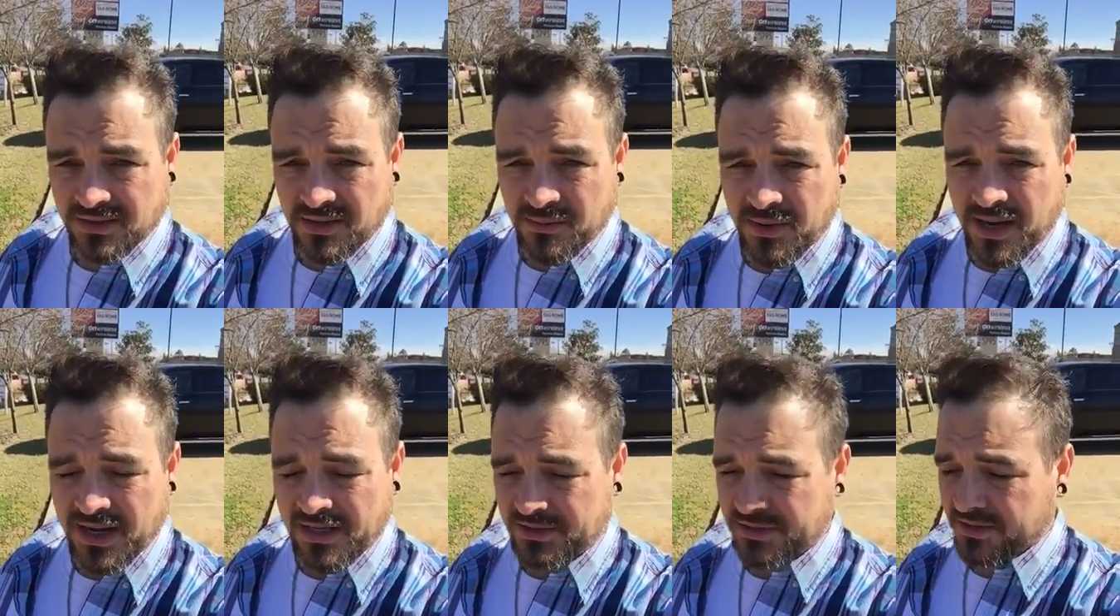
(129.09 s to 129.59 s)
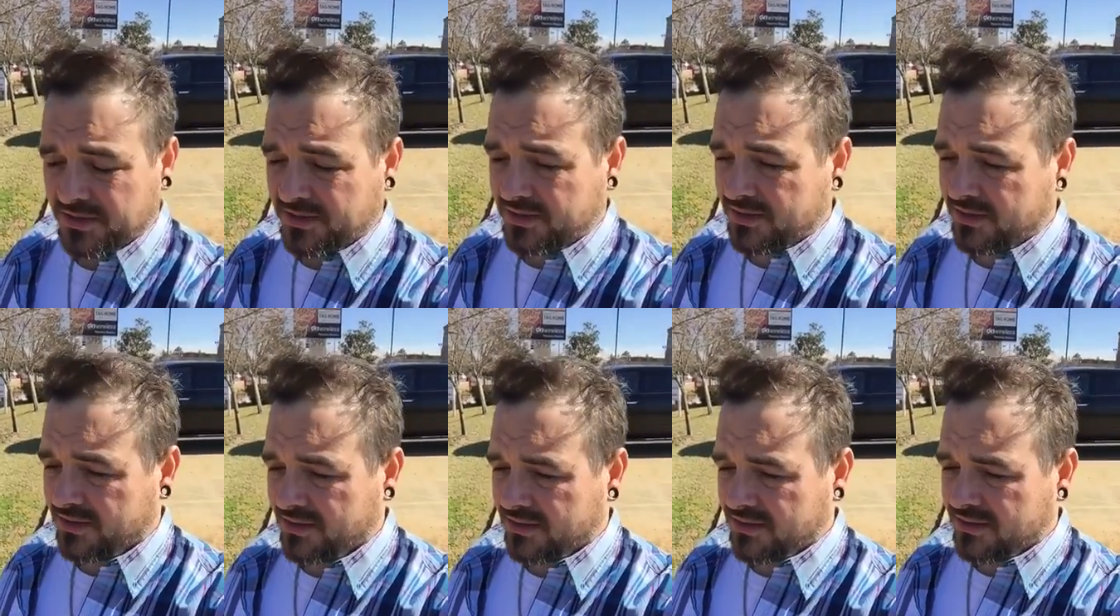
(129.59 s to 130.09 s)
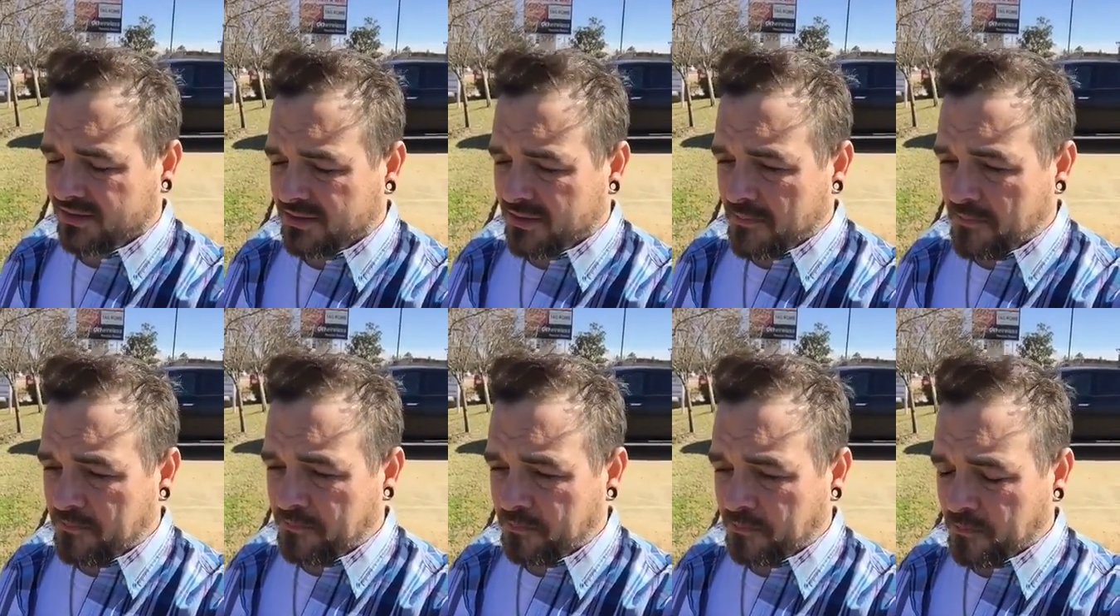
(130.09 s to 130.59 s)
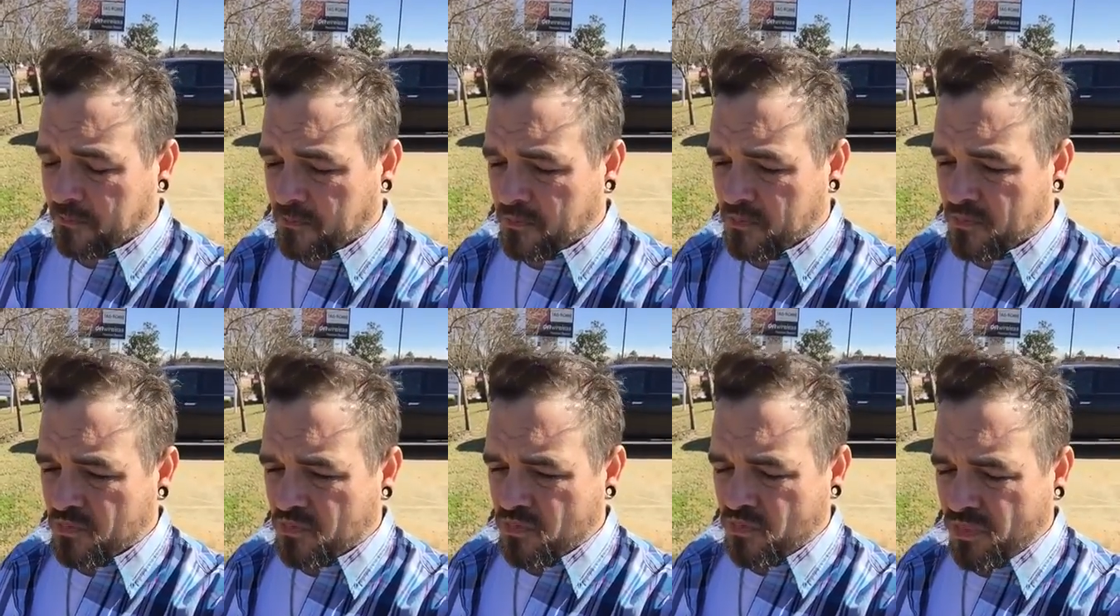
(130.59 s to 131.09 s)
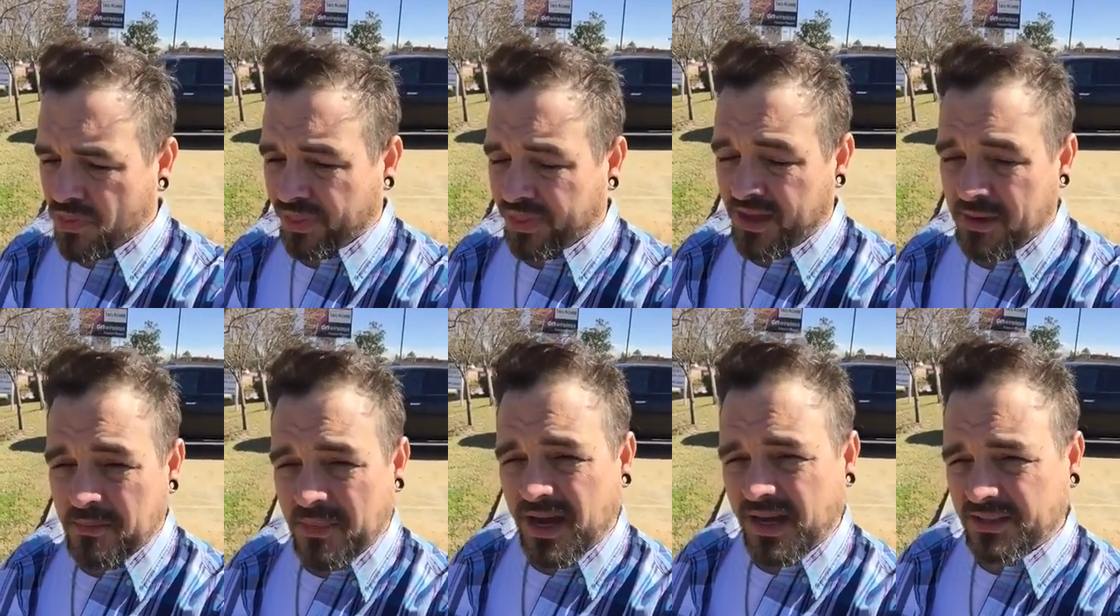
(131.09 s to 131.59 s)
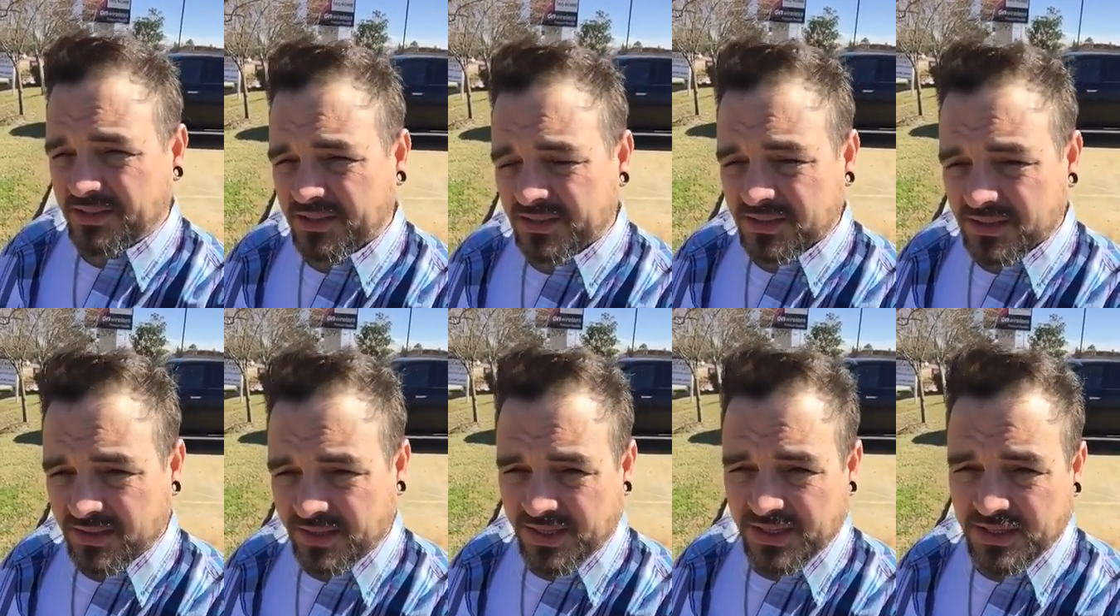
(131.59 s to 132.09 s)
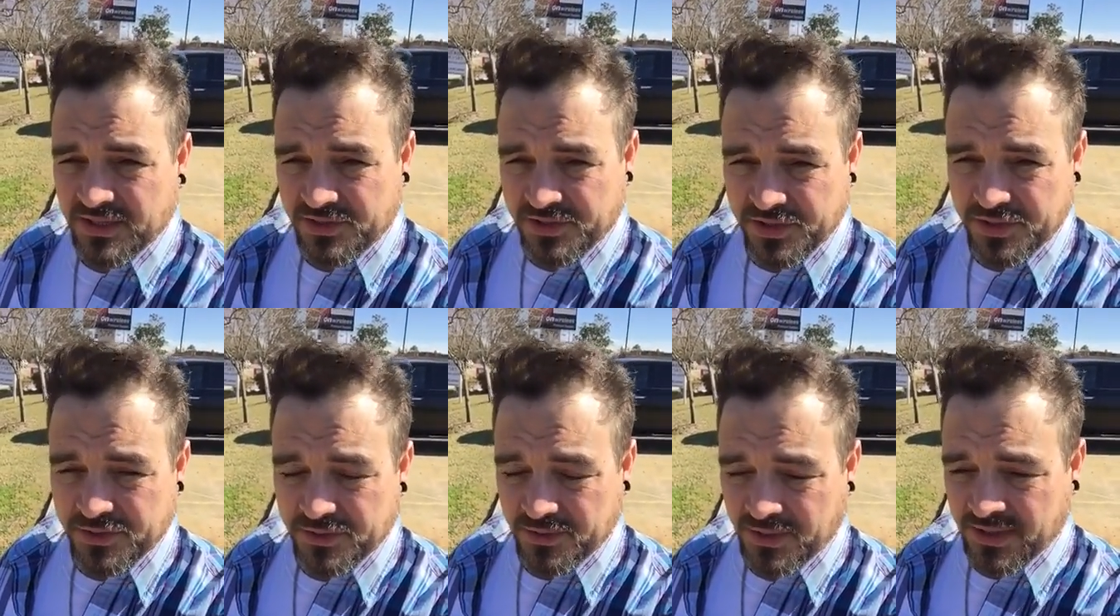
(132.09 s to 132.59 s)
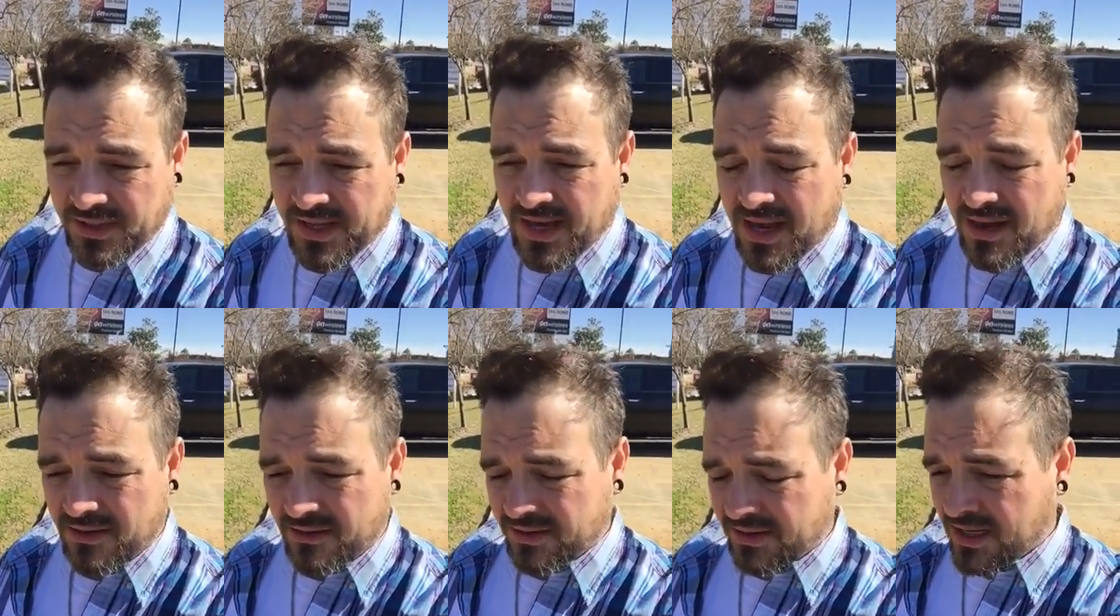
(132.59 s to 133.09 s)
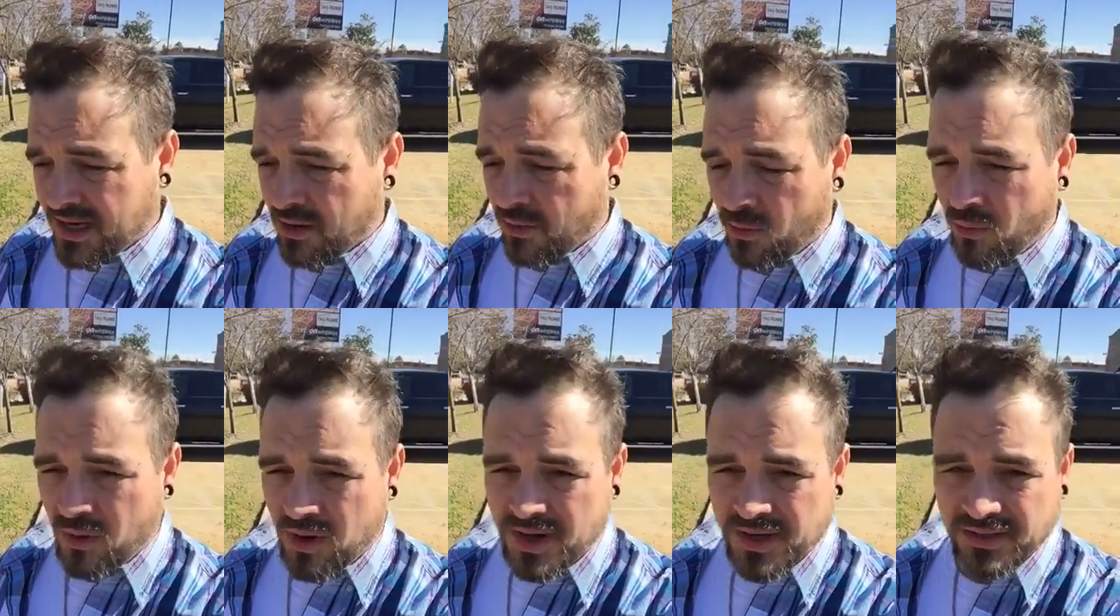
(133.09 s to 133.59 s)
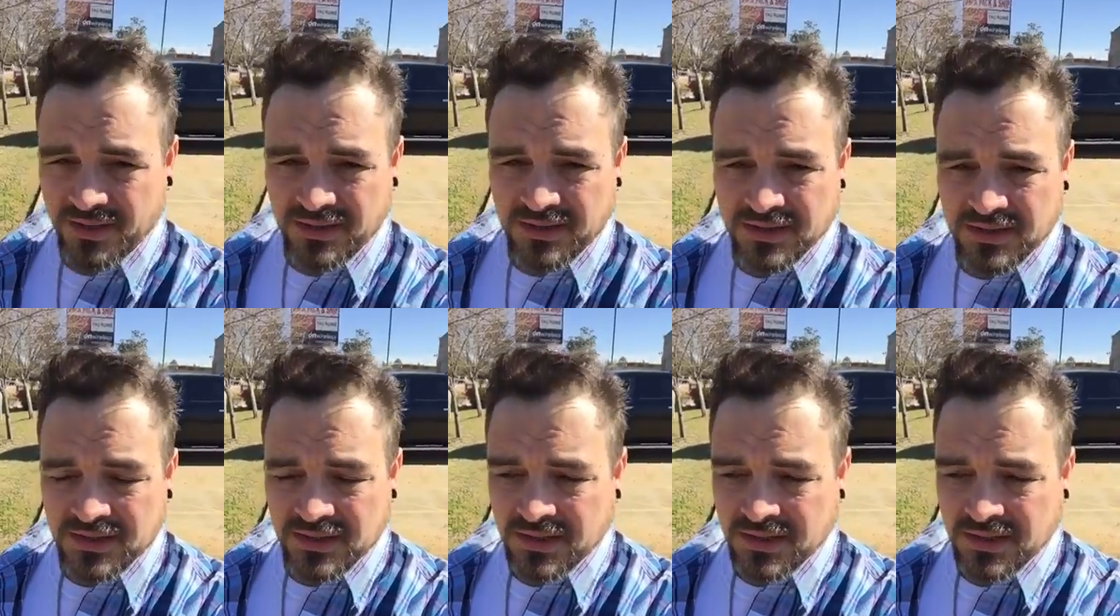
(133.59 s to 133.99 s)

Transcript: They might just, they might just need you. And that, that one,